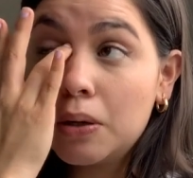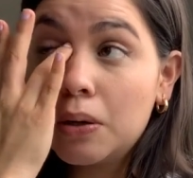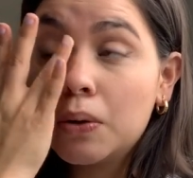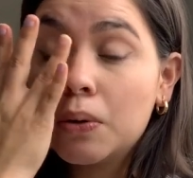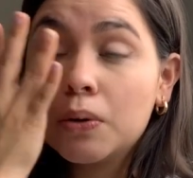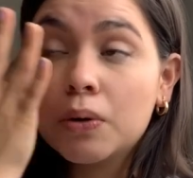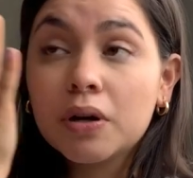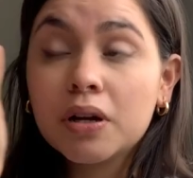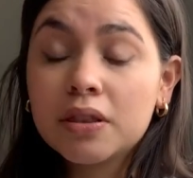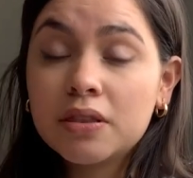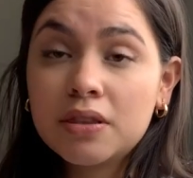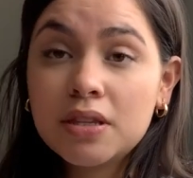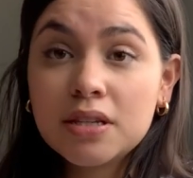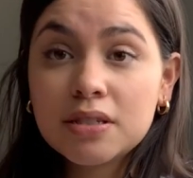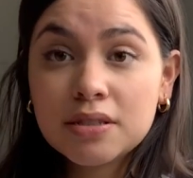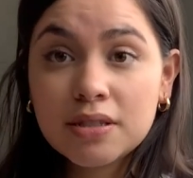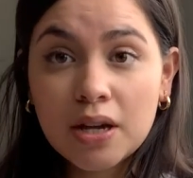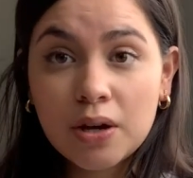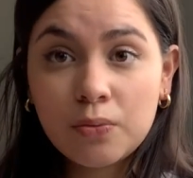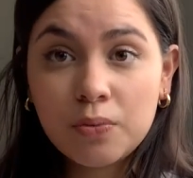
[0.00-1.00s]
or things
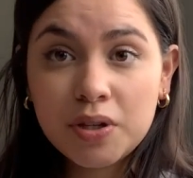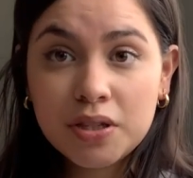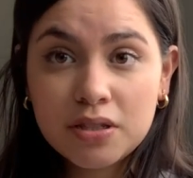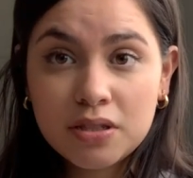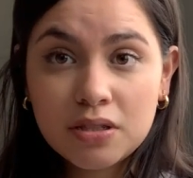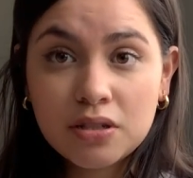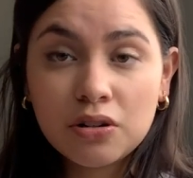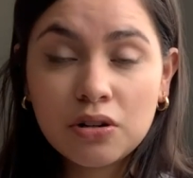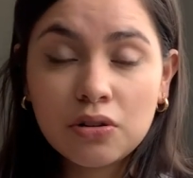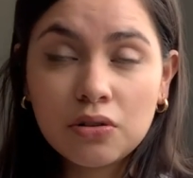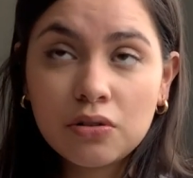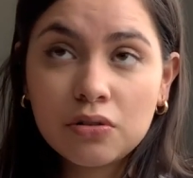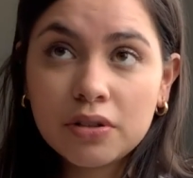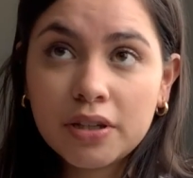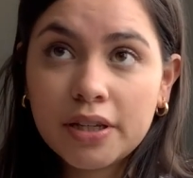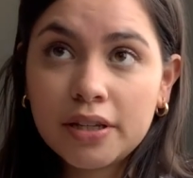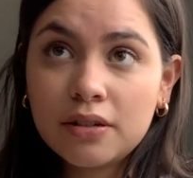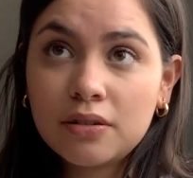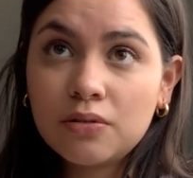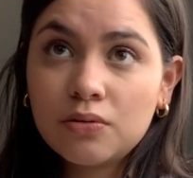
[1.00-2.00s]
that we still
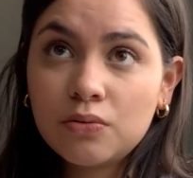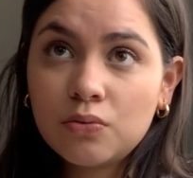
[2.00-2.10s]
like